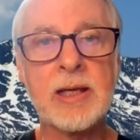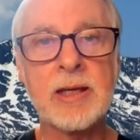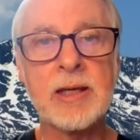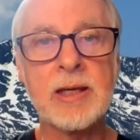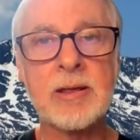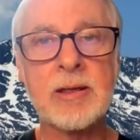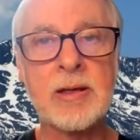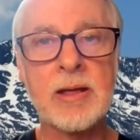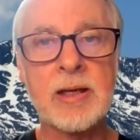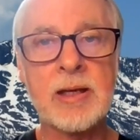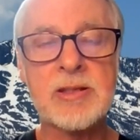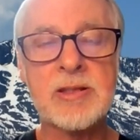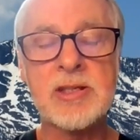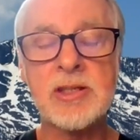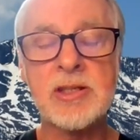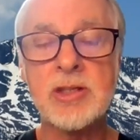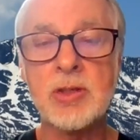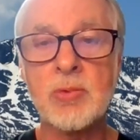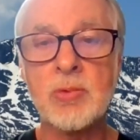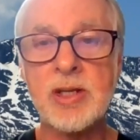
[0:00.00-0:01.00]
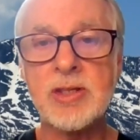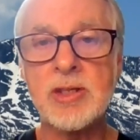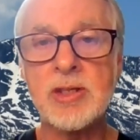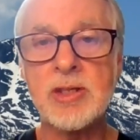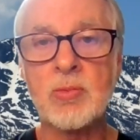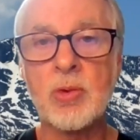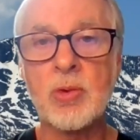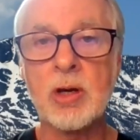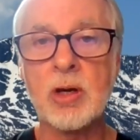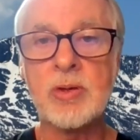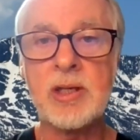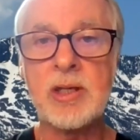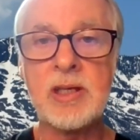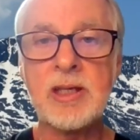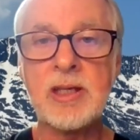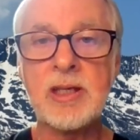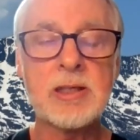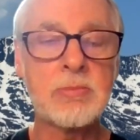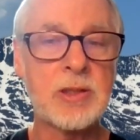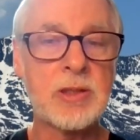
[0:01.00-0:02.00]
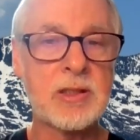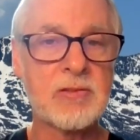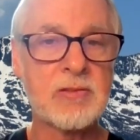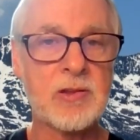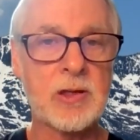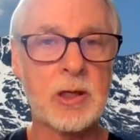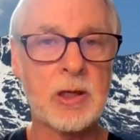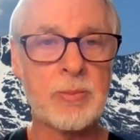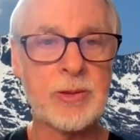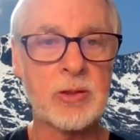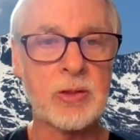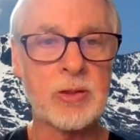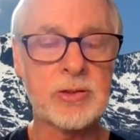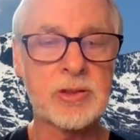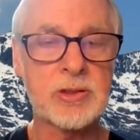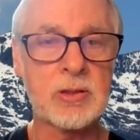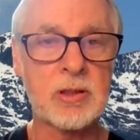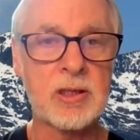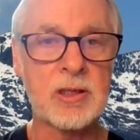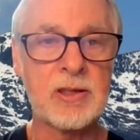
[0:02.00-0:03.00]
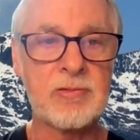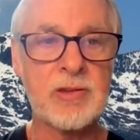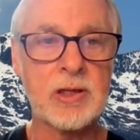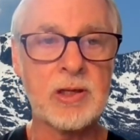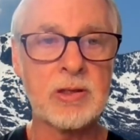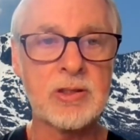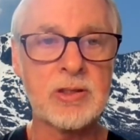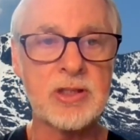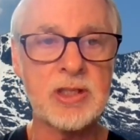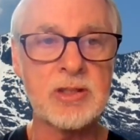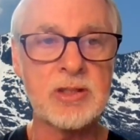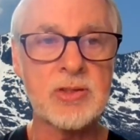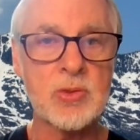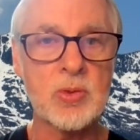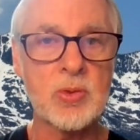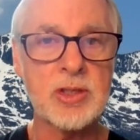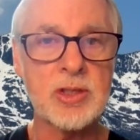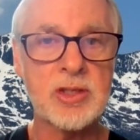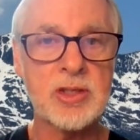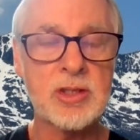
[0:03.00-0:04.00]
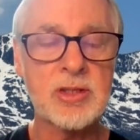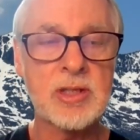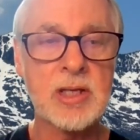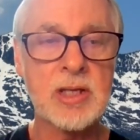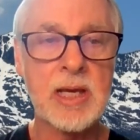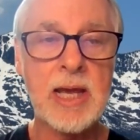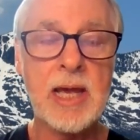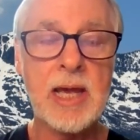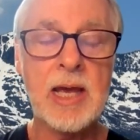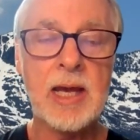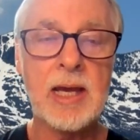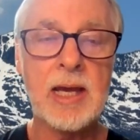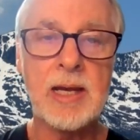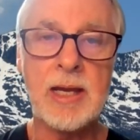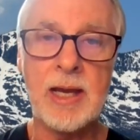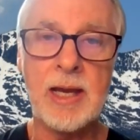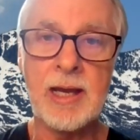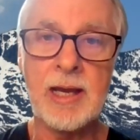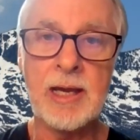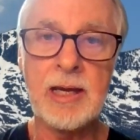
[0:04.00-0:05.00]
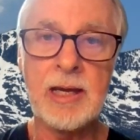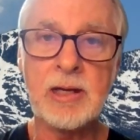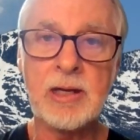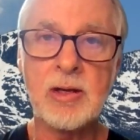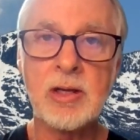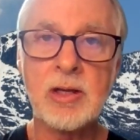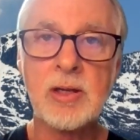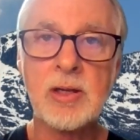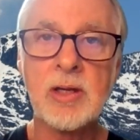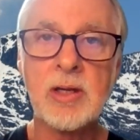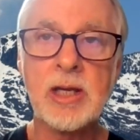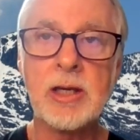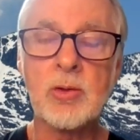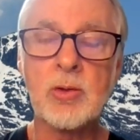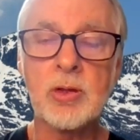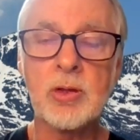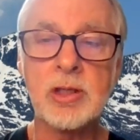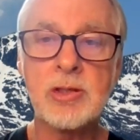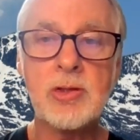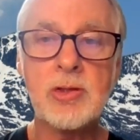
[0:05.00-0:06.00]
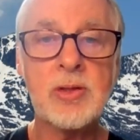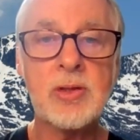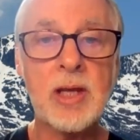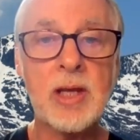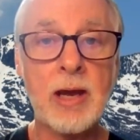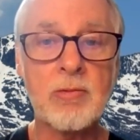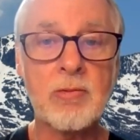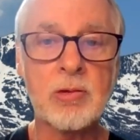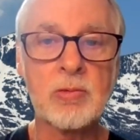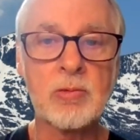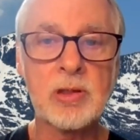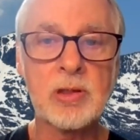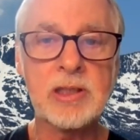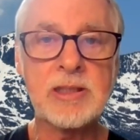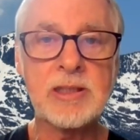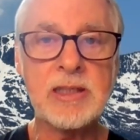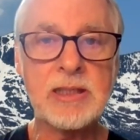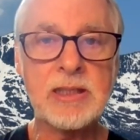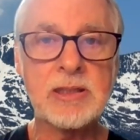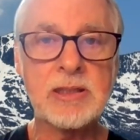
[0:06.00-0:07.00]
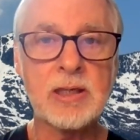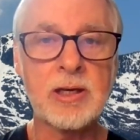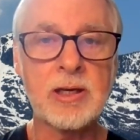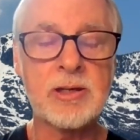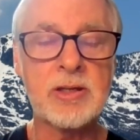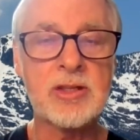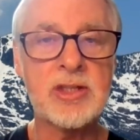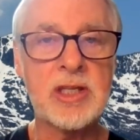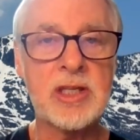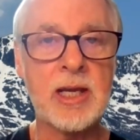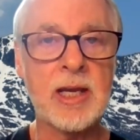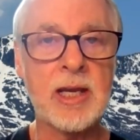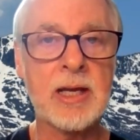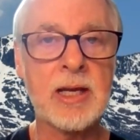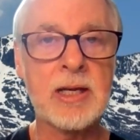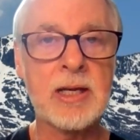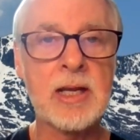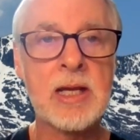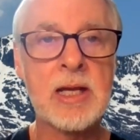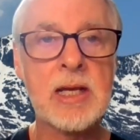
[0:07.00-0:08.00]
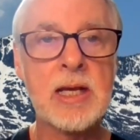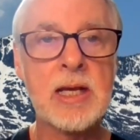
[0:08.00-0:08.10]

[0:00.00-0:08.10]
in a situation where we need to be developing alternative energy sources. And in order to do that, we really need to understand